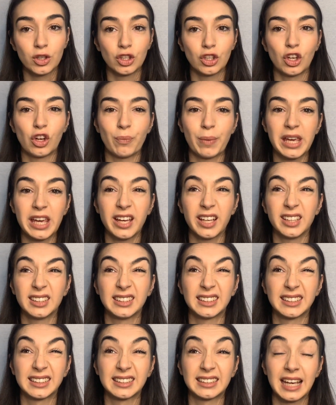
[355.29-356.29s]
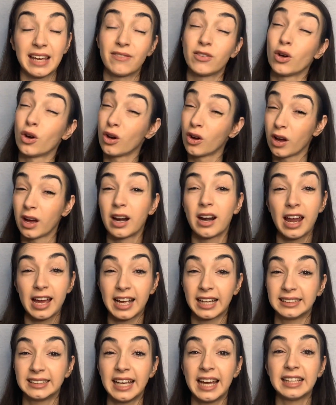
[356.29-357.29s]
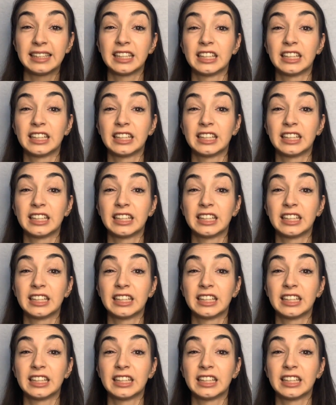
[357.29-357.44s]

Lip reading: because if you're, like I said,